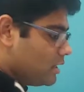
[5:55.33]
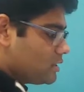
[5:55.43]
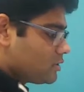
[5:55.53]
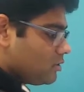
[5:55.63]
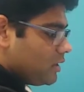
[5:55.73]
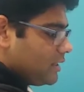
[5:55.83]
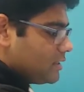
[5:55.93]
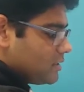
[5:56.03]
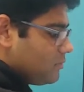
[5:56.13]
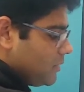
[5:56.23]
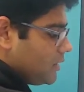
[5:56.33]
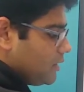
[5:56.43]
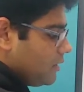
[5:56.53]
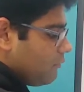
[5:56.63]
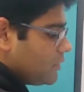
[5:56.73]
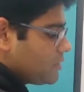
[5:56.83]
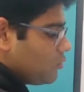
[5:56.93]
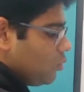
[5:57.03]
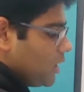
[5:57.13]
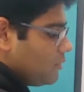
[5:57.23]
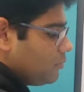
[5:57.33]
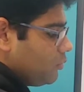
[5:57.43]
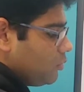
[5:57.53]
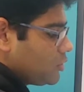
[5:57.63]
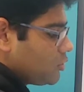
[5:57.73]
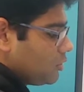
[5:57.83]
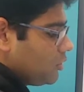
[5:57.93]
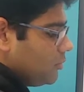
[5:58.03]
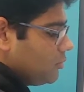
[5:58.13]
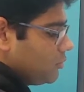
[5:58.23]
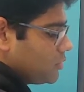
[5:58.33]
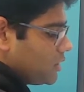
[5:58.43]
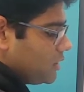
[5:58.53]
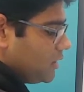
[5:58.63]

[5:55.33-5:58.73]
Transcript: So it doesn't matter if it's 1 post or 3 posts,